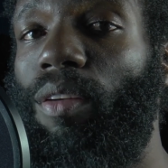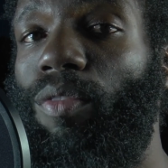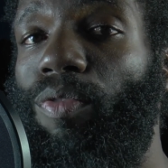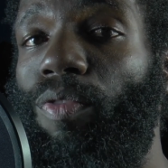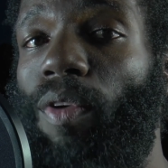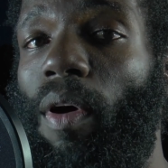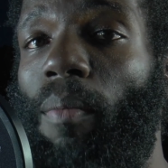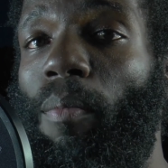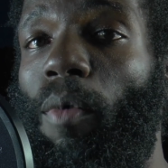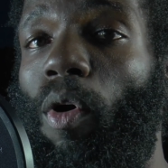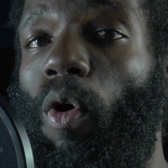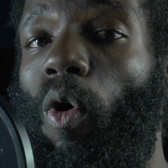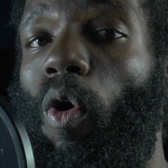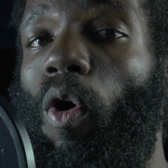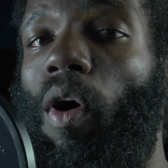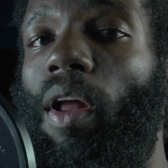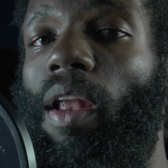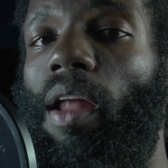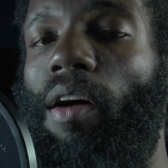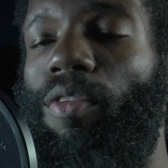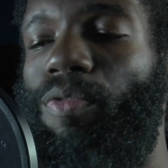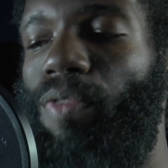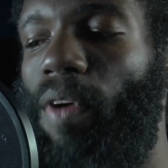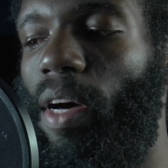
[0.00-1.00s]
from
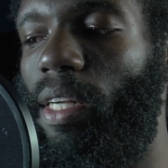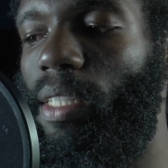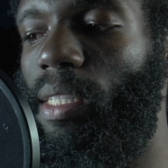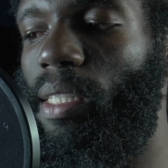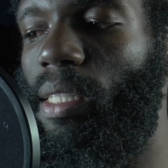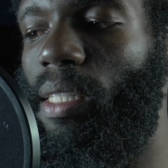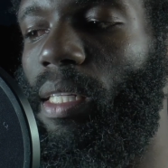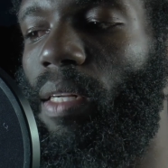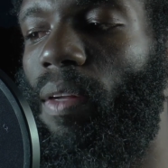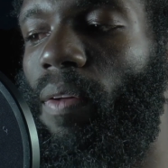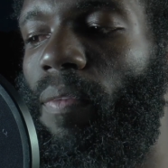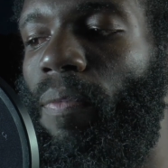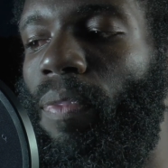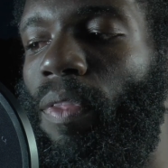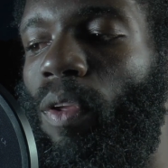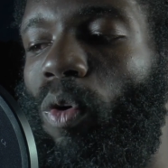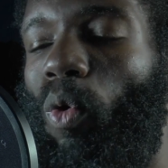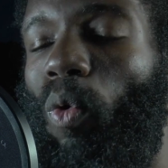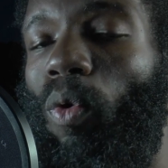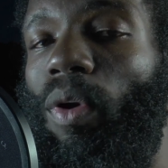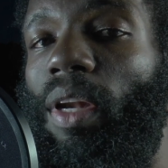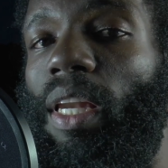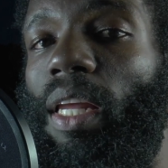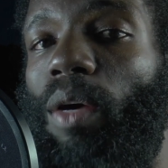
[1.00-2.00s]
all of us.
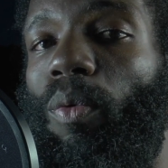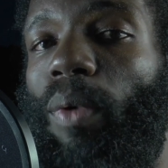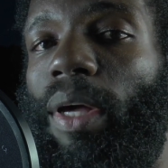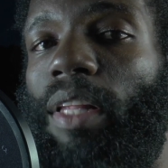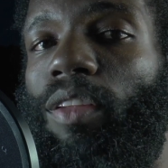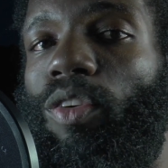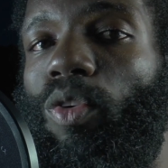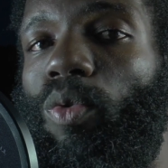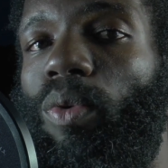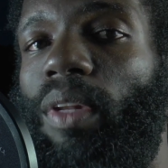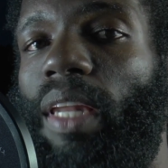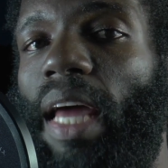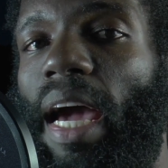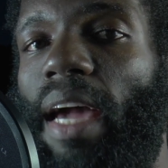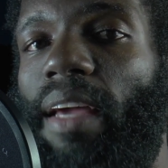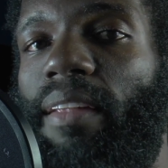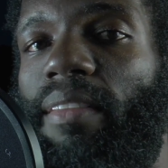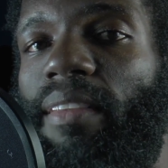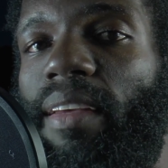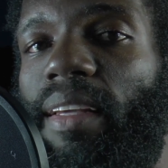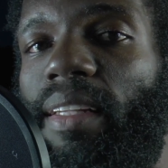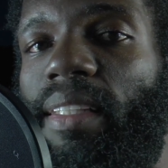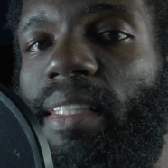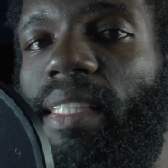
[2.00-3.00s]
Only with
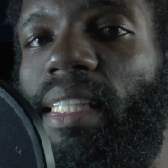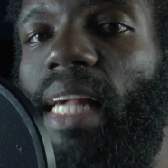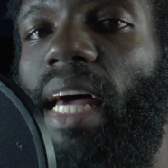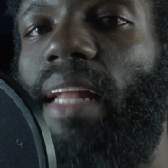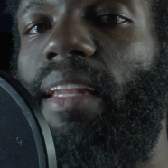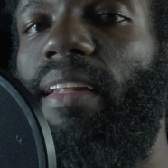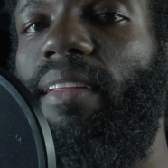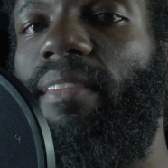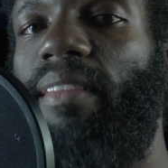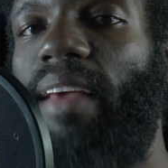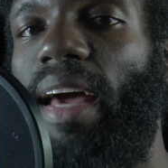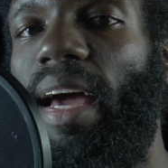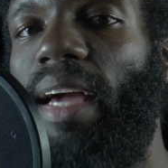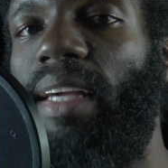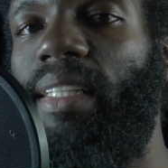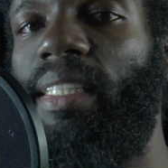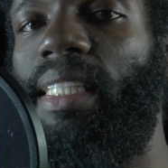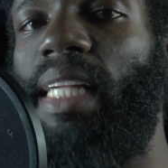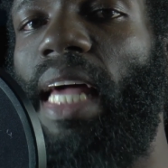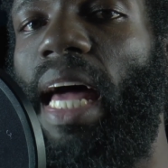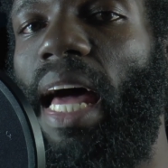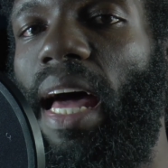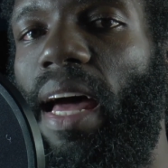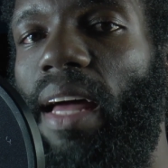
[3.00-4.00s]
united,
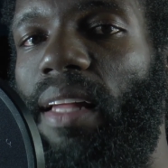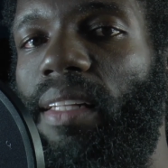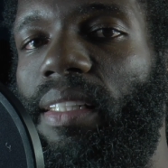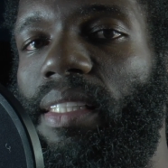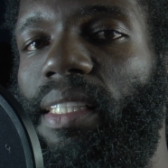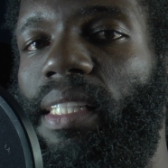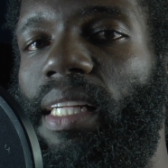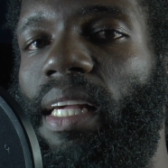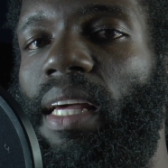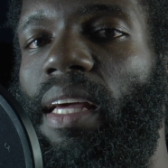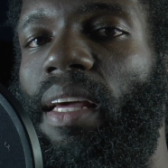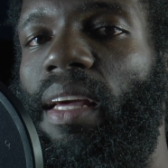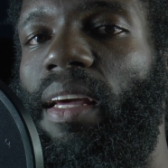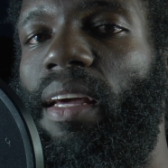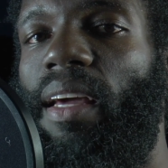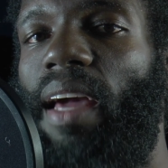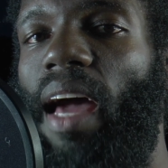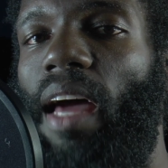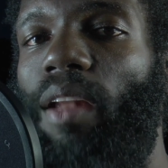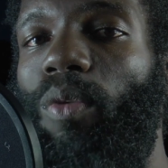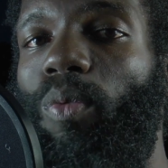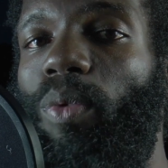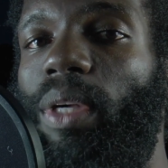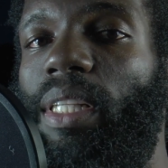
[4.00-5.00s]
sanitized hands
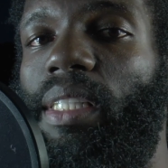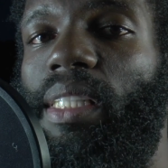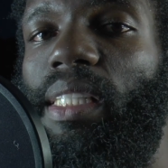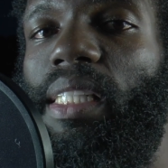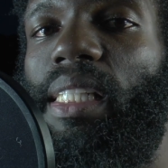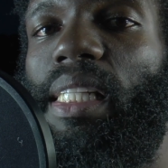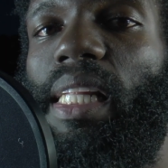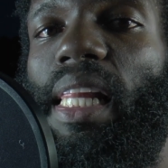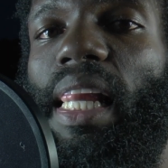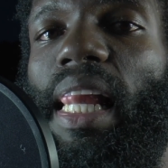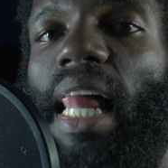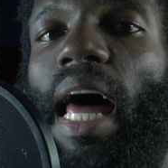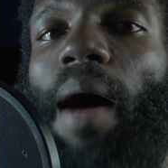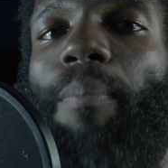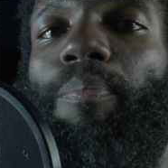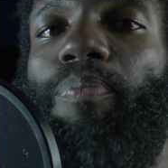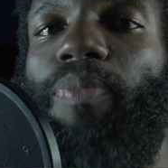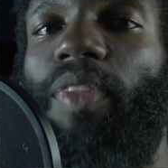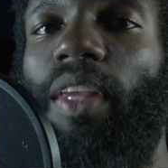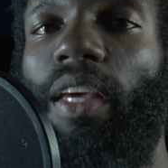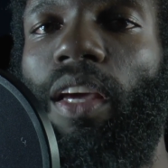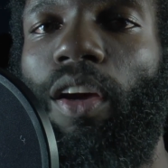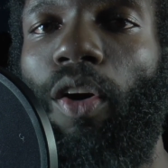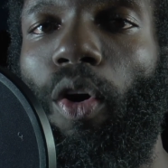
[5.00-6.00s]
can we
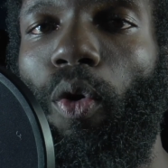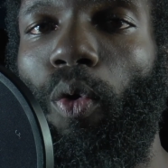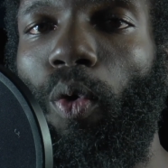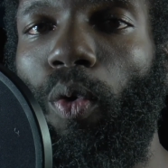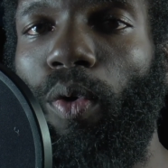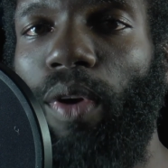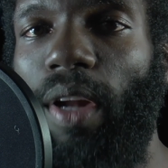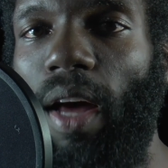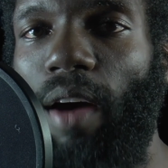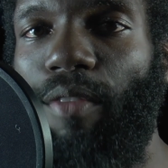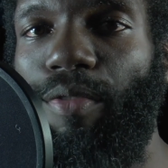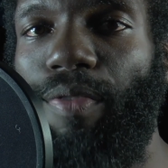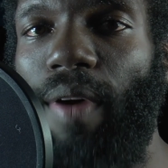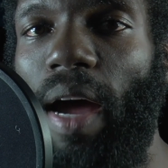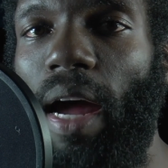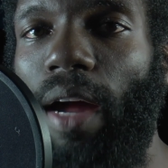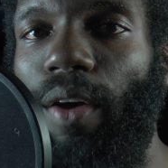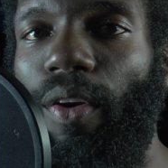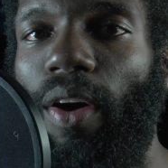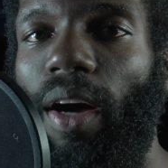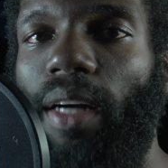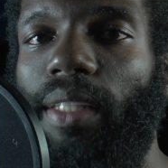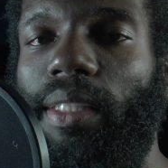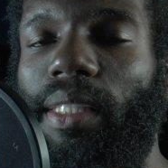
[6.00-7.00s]
slap the
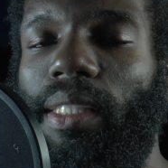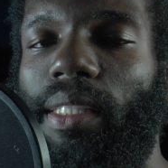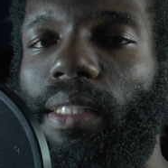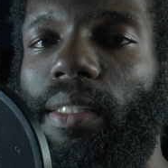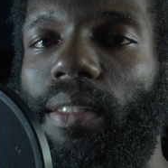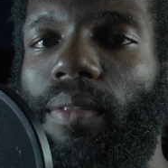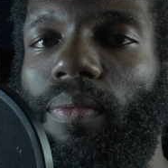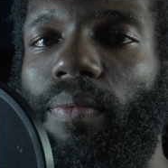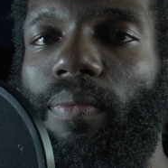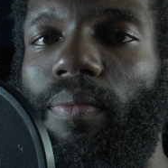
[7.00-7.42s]
coronavirus.